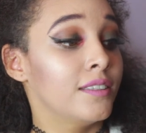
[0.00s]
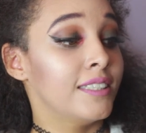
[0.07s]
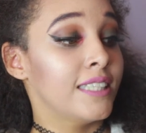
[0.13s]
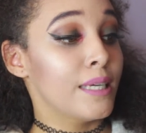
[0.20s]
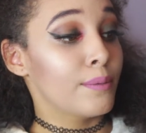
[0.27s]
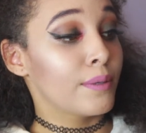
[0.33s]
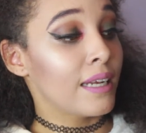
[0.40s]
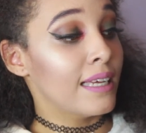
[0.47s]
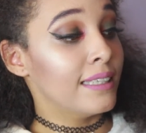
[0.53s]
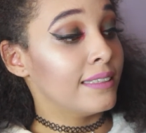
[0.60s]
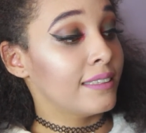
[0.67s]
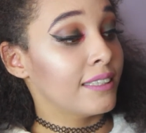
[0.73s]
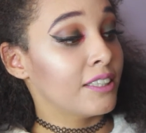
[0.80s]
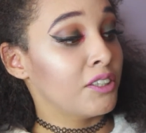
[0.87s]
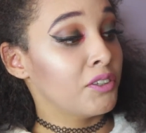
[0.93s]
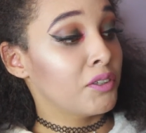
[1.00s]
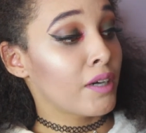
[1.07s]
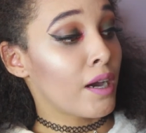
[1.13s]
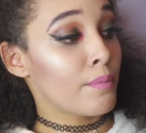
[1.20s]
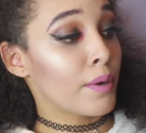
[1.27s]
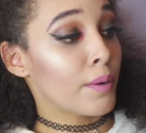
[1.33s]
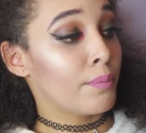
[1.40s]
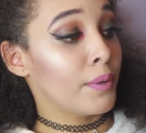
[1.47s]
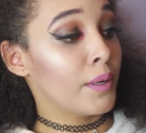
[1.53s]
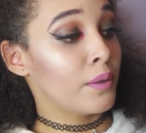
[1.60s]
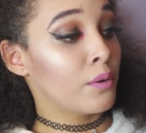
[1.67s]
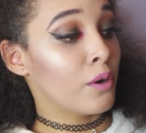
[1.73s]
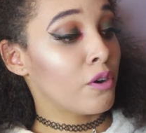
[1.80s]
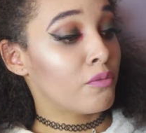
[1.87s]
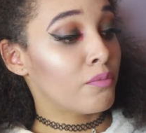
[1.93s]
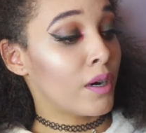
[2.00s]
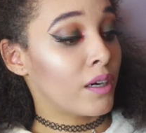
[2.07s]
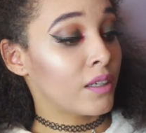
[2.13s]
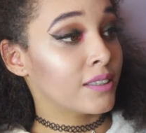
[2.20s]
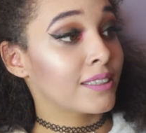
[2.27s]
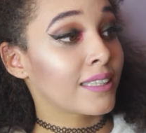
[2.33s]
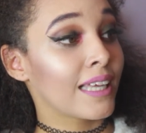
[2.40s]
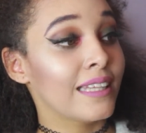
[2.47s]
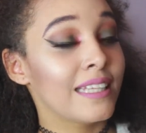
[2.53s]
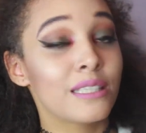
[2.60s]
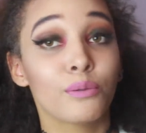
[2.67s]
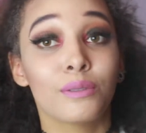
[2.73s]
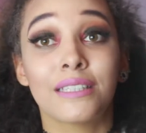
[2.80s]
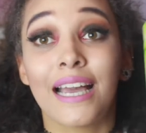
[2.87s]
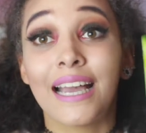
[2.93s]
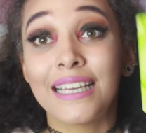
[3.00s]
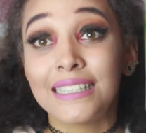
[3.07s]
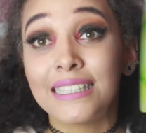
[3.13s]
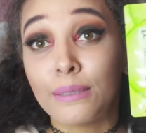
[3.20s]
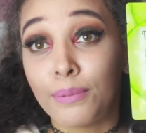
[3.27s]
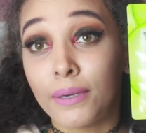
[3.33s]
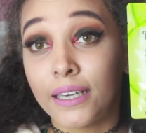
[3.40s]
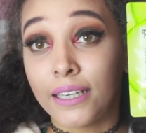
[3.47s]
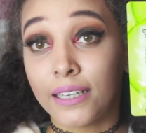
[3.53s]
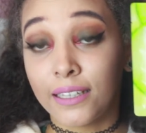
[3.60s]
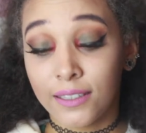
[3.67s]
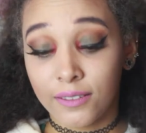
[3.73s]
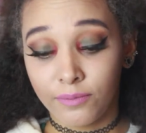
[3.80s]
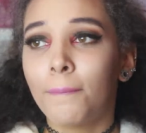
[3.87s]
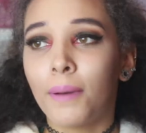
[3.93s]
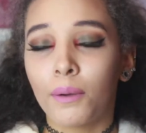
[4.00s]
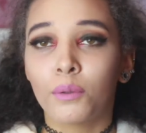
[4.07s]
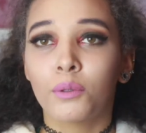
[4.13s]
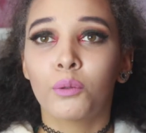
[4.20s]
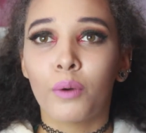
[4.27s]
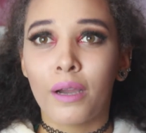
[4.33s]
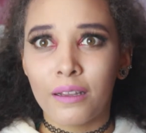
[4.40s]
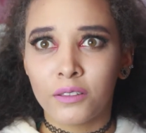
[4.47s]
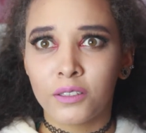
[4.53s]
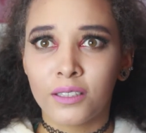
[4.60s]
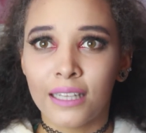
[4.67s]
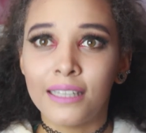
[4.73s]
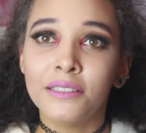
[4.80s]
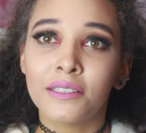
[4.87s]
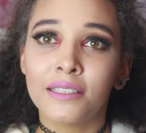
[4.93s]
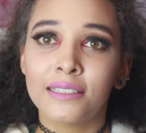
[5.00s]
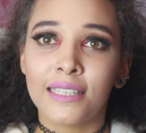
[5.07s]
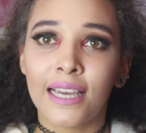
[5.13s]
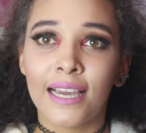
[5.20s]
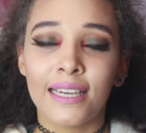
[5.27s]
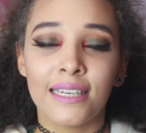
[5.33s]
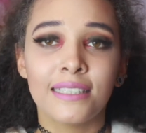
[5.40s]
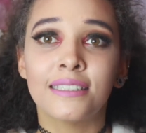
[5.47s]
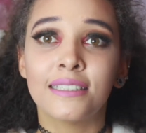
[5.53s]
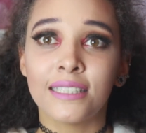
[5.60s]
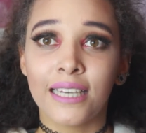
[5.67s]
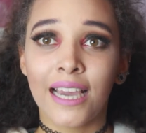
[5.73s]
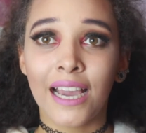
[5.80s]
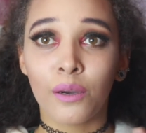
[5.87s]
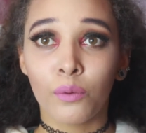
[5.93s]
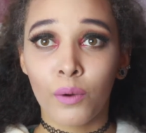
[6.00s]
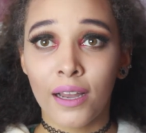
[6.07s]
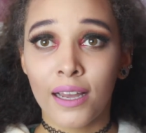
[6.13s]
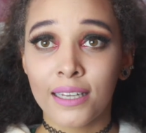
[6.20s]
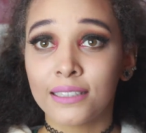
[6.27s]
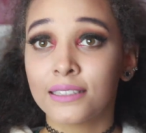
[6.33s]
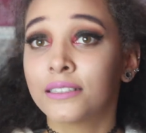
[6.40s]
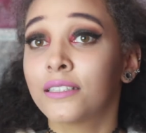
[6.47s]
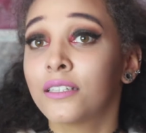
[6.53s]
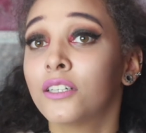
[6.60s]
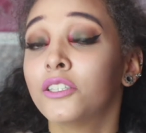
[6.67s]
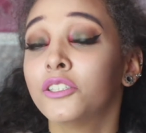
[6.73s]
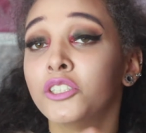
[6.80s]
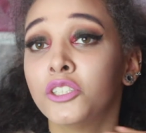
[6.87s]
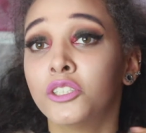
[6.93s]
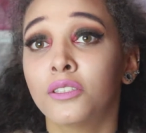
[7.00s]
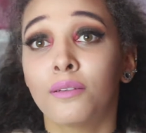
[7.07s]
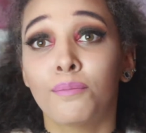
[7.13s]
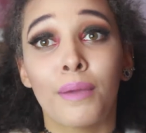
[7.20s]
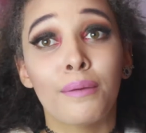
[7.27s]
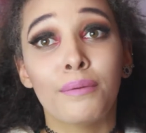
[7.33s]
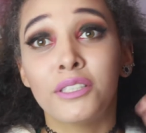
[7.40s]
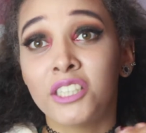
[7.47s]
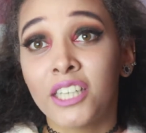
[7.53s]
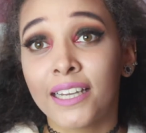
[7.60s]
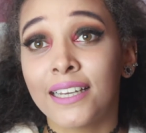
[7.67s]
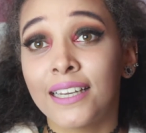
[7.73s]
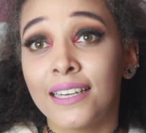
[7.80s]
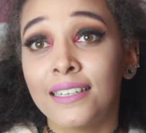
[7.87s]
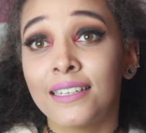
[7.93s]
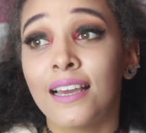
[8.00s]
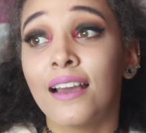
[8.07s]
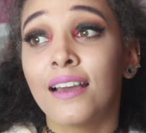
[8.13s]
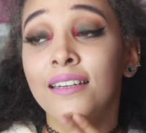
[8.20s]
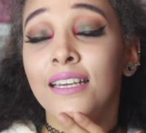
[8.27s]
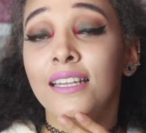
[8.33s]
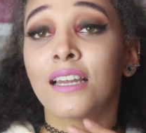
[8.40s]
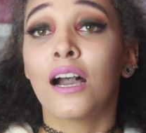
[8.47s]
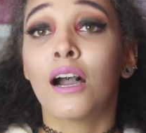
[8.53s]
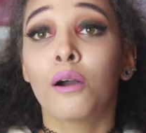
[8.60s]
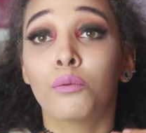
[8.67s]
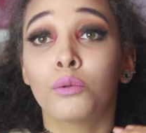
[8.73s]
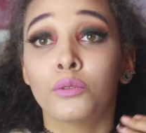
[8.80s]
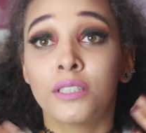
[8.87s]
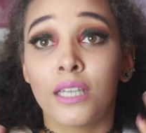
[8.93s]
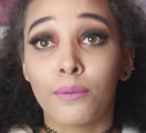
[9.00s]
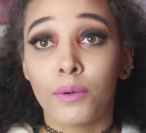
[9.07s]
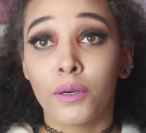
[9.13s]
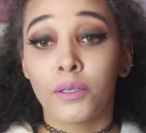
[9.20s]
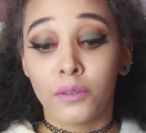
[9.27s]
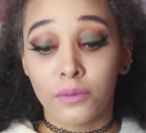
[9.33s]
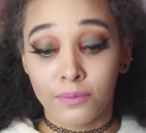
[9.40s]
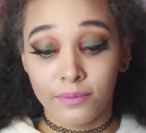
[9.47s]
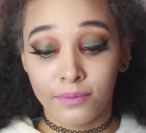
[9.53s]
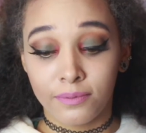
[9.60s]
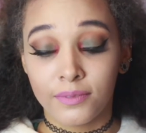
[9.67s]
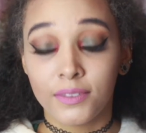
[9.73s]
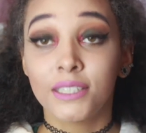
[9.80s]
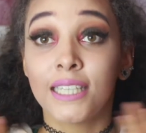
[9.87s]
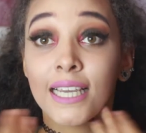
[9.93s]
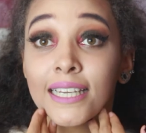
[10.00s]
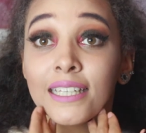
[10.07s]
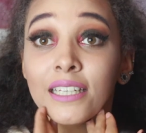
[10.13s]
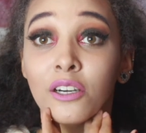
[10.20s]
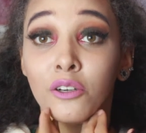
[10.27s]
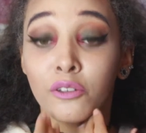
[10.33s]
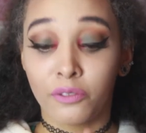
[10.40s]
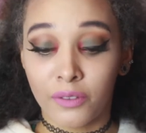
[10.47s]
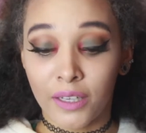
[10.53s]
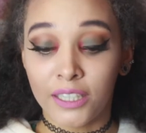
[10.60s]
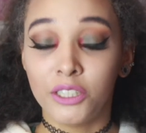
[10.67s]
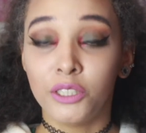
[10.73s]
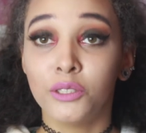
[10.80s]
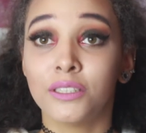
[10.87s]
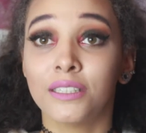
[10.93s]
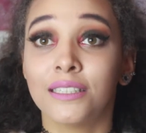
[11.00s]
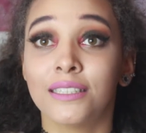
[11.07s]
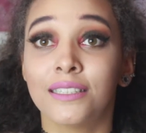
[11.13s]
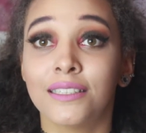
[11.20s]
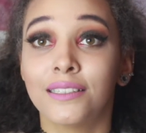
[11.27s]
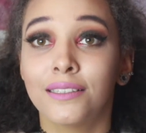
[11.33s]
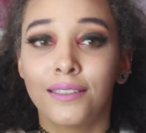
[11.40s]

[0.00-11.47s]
deep cleansing cucumber peel off mask, and this was eighty p. But I'm going to wear it to the end of the day, see how it wears, maybe check in, and then I will demo taking it off and using